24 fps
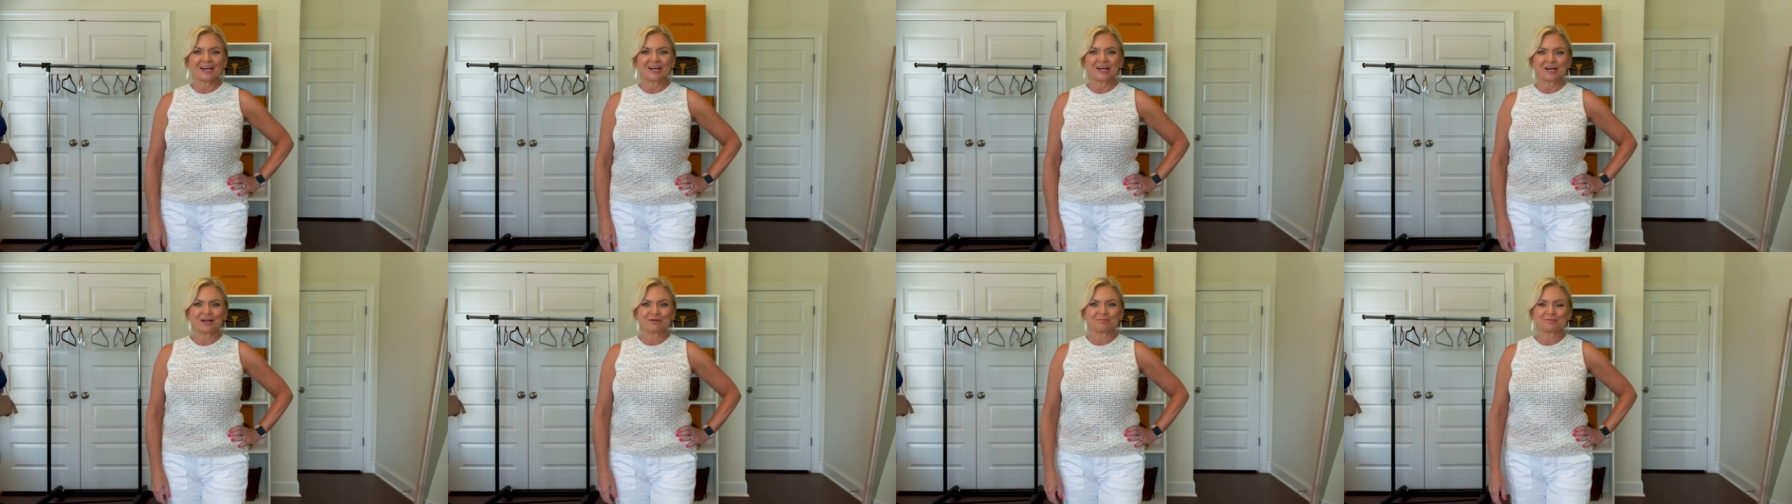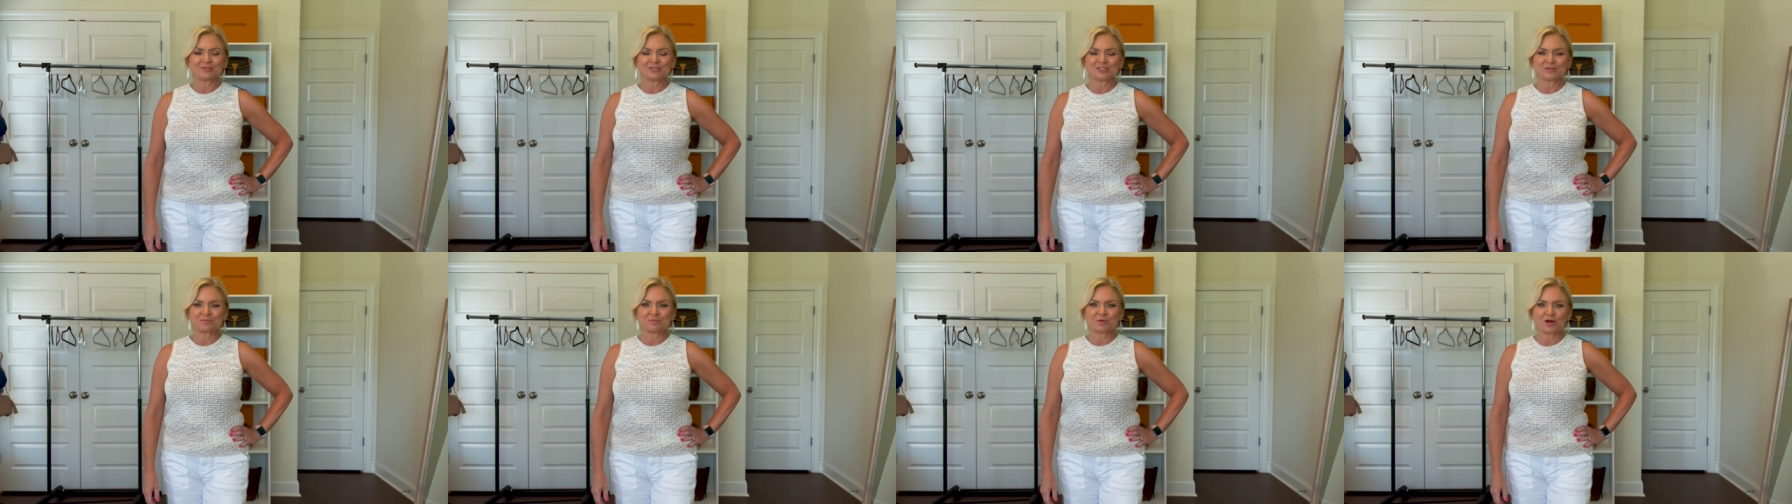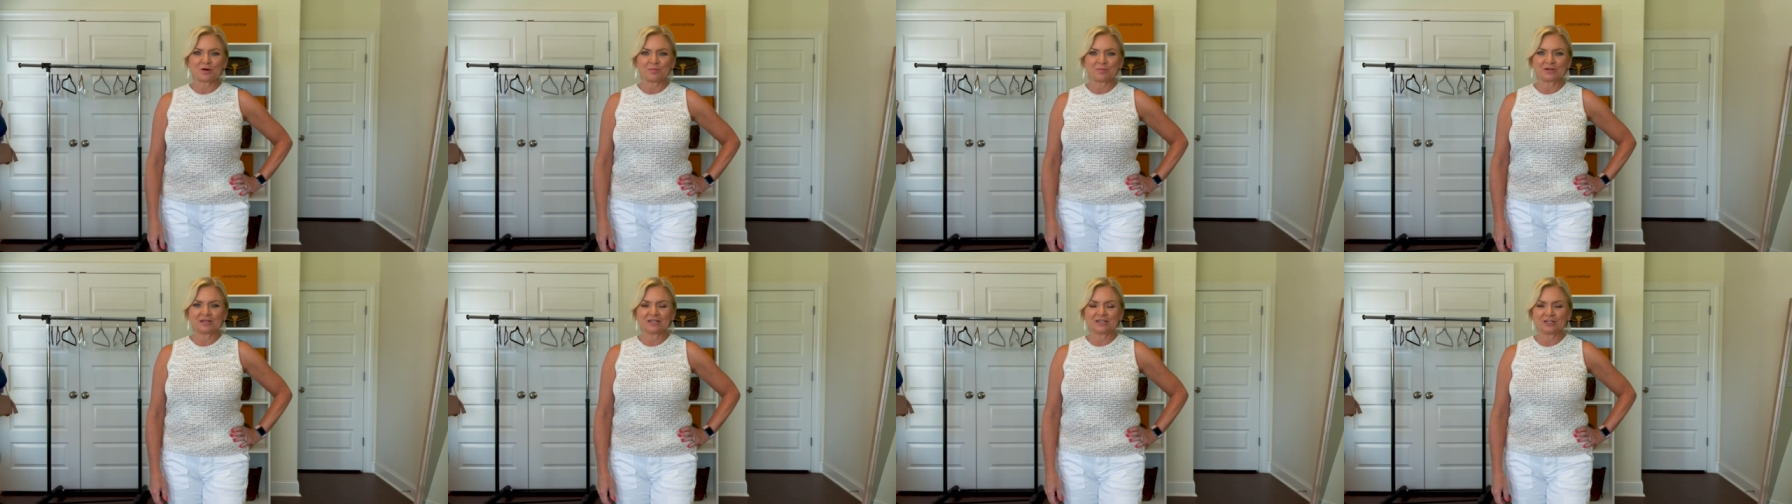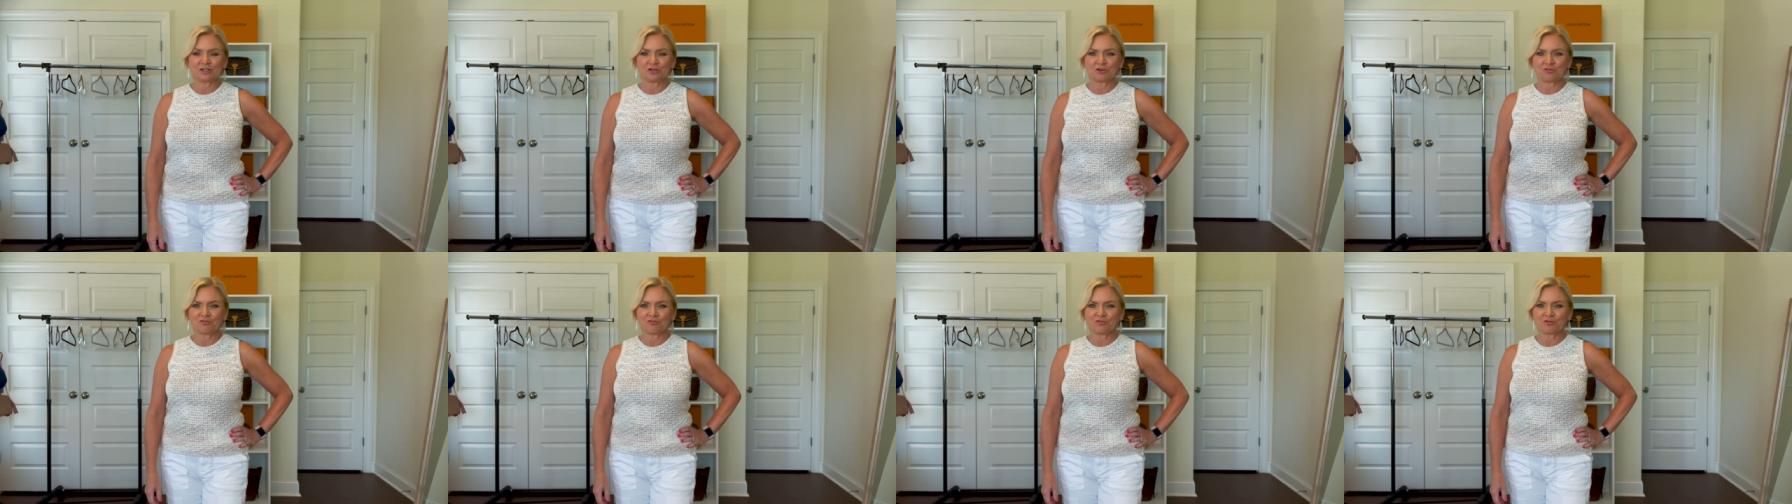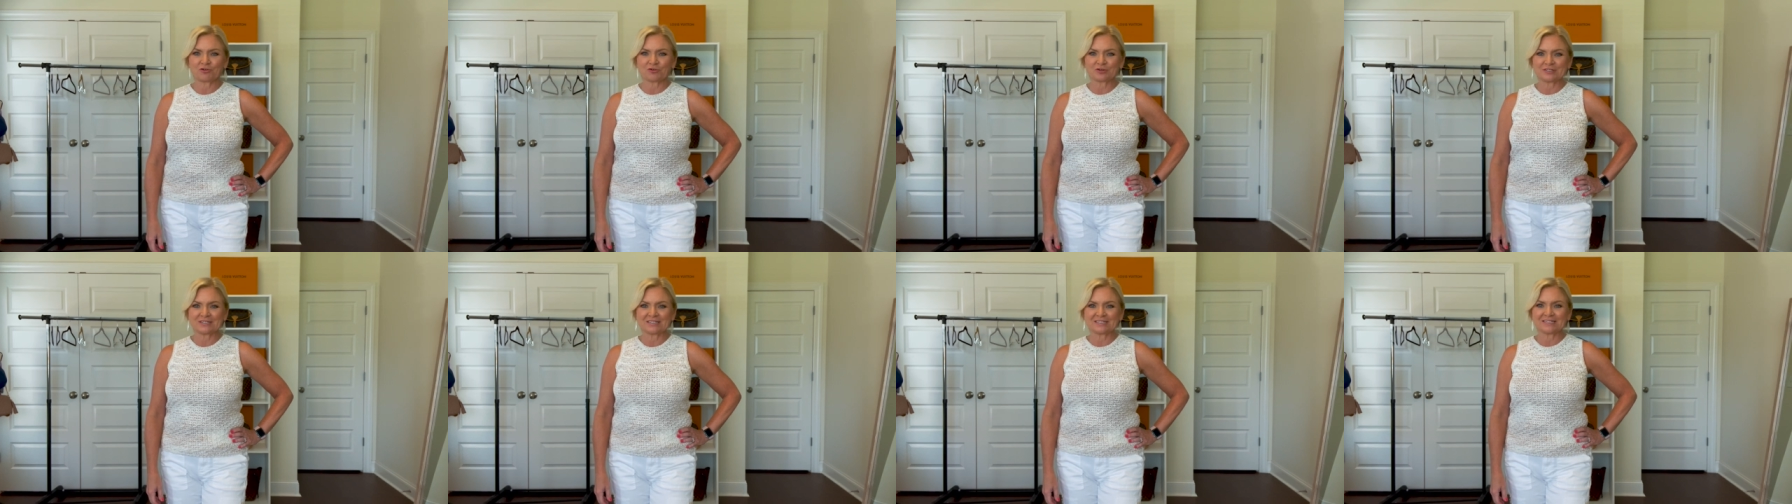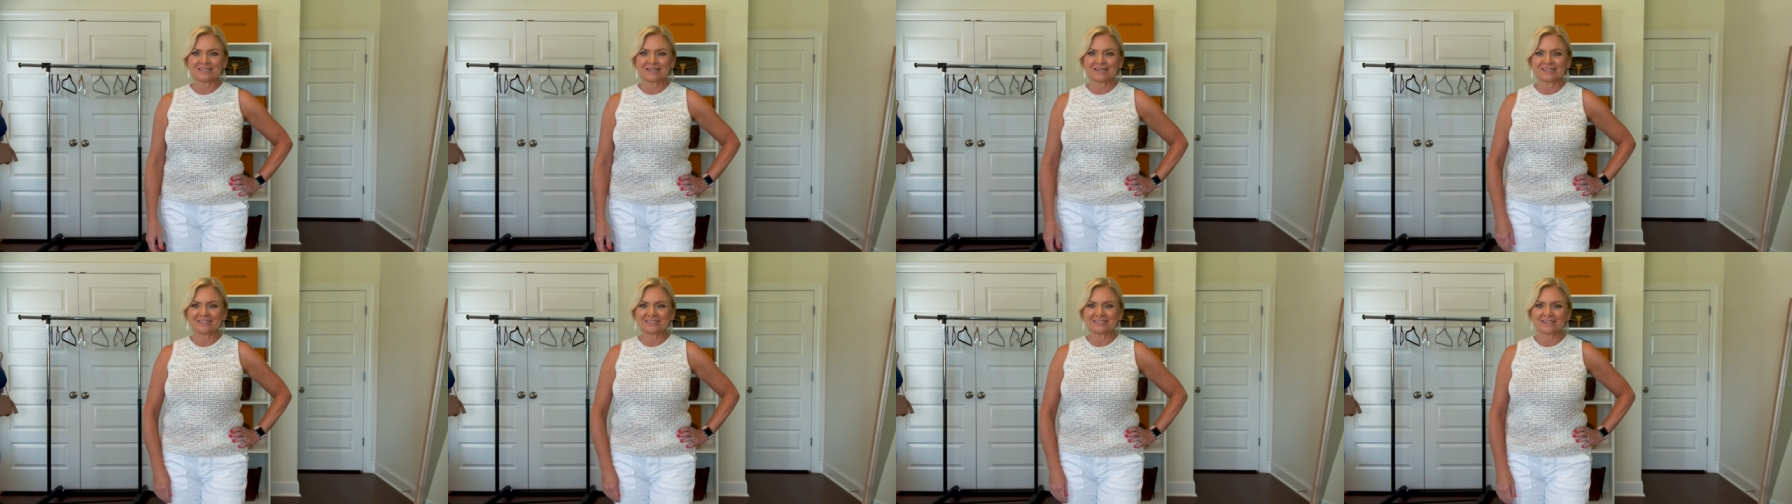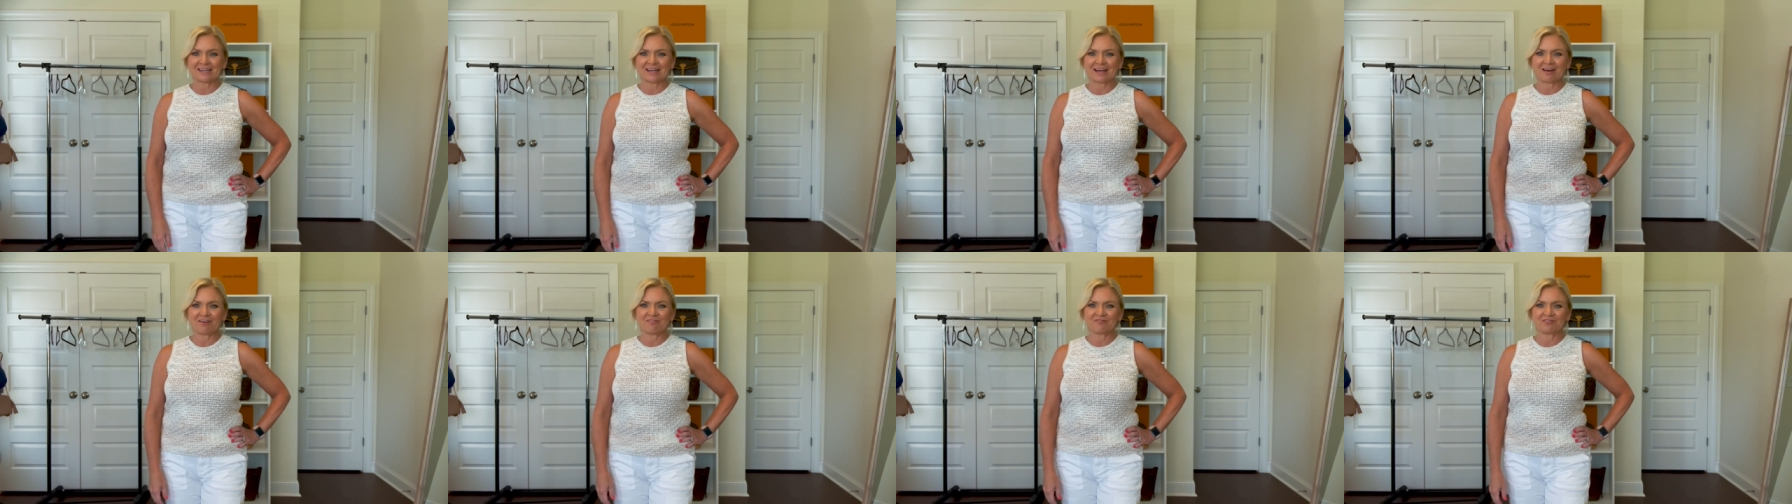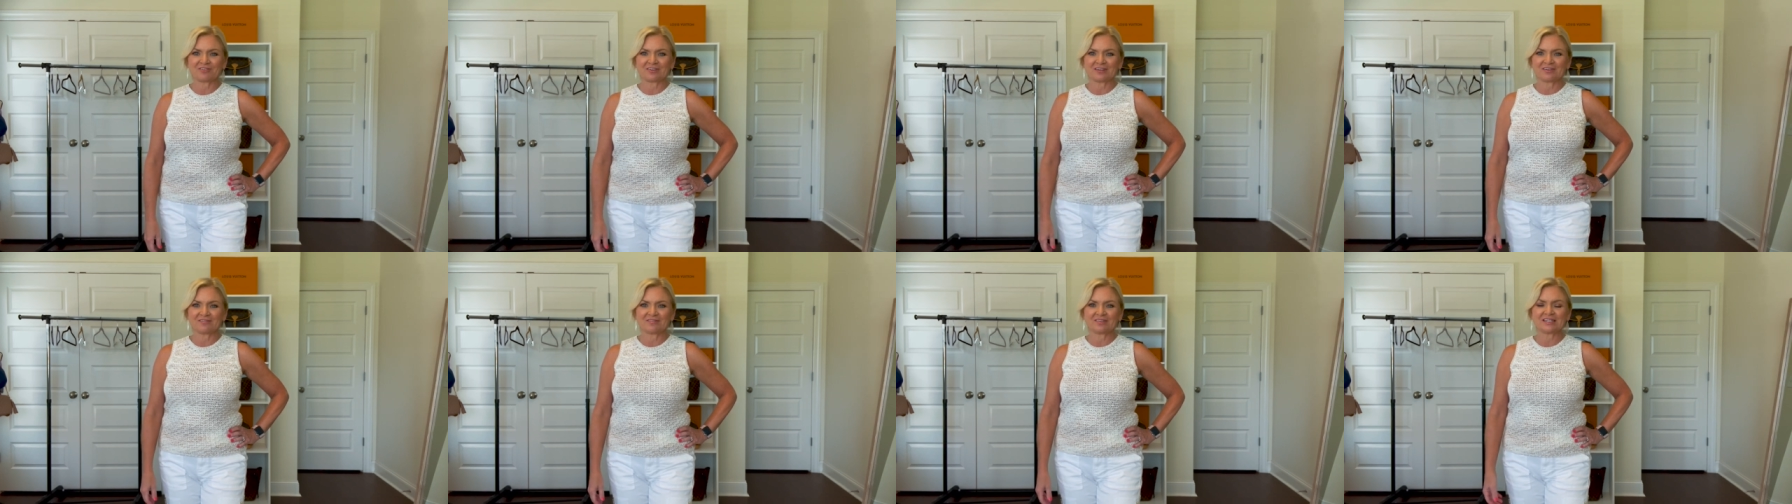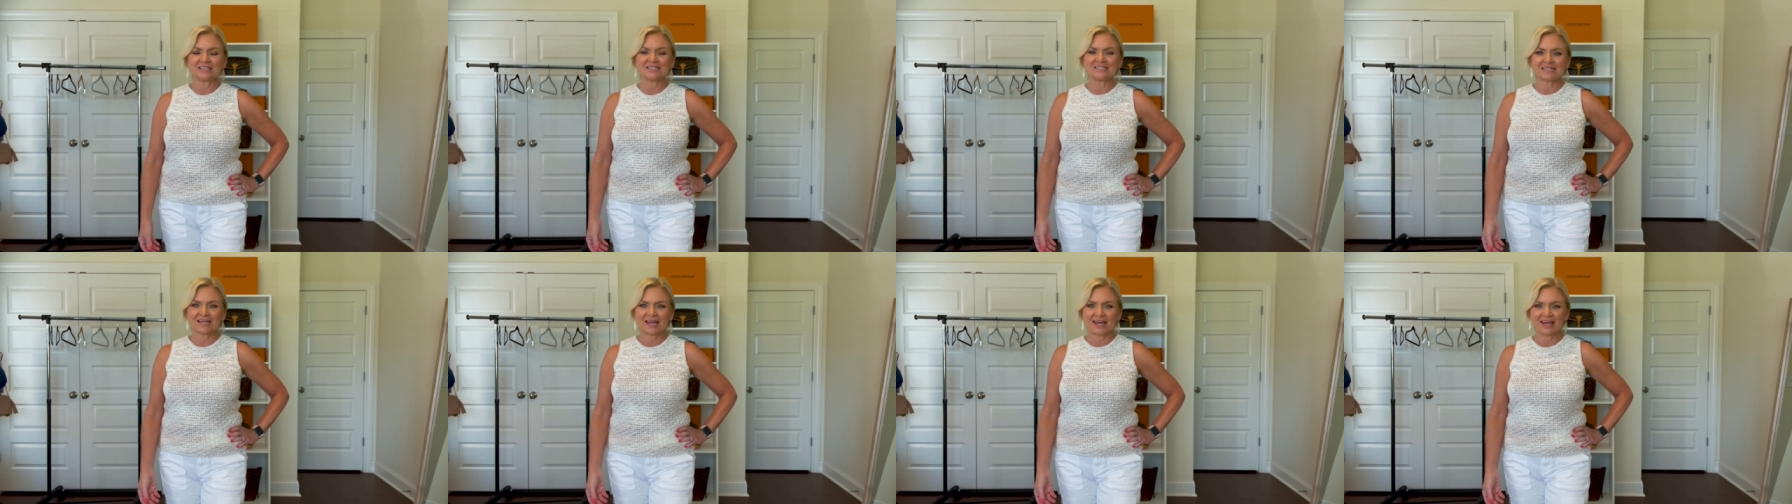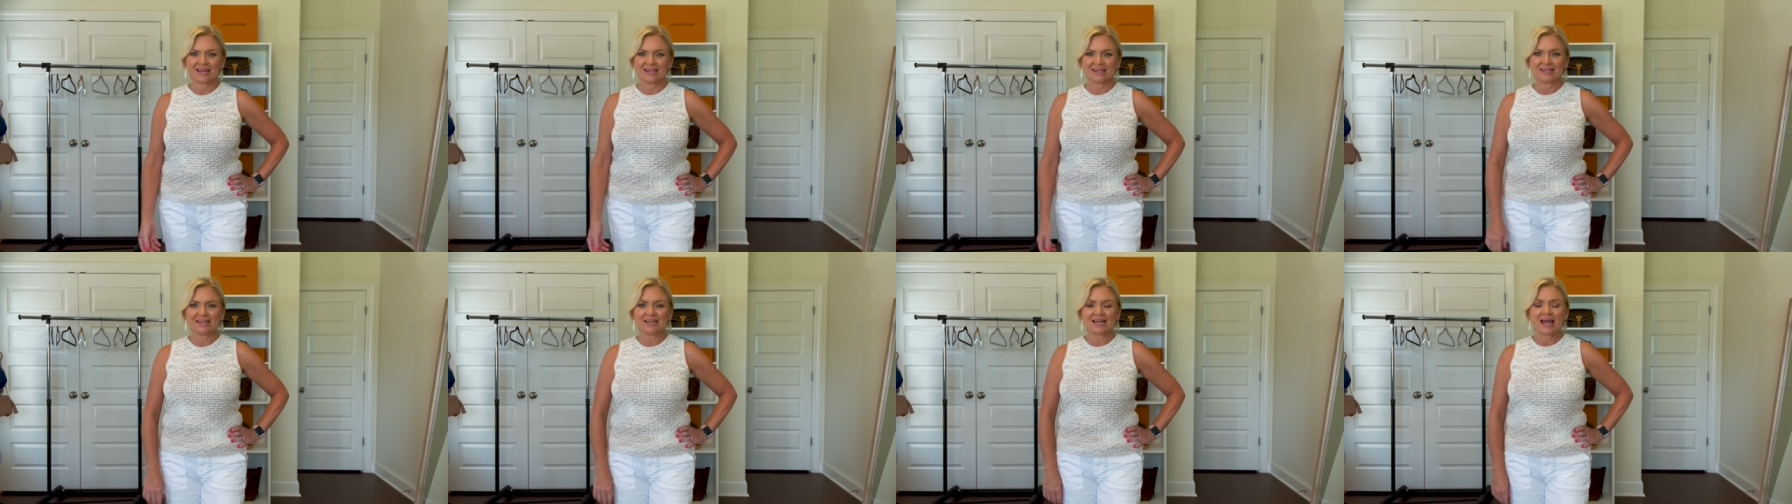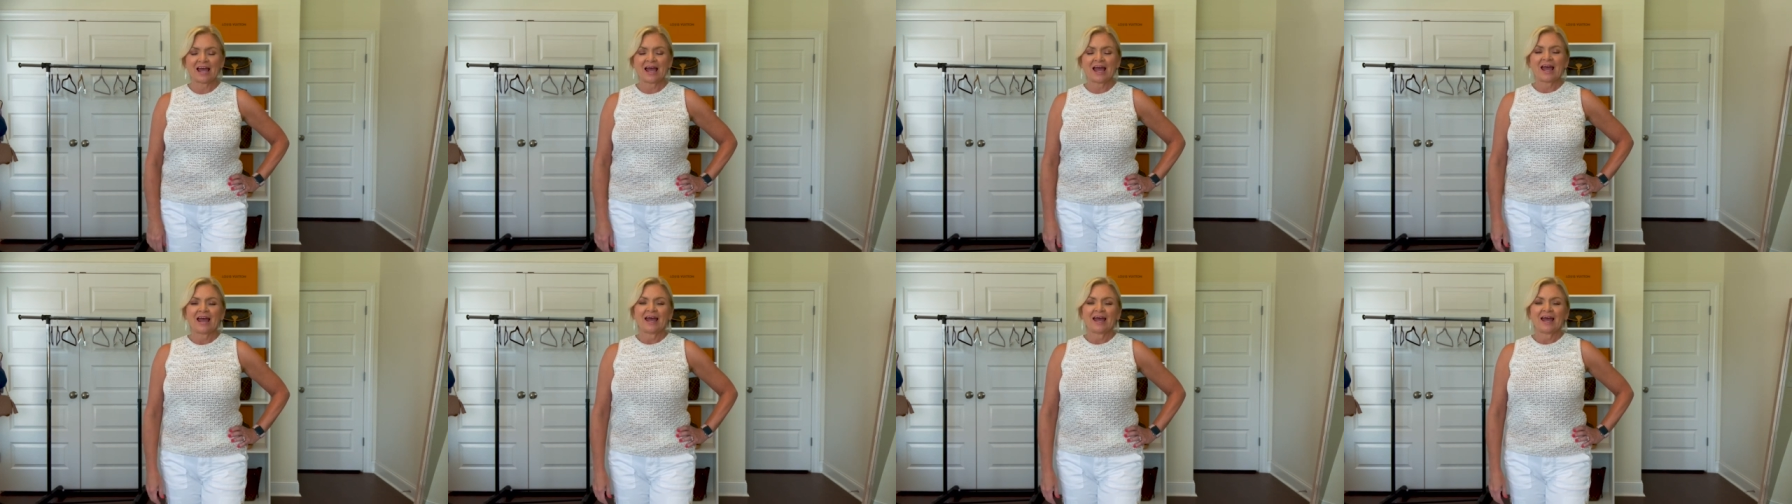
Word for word: I'm just popping in here for today's outfit of the day.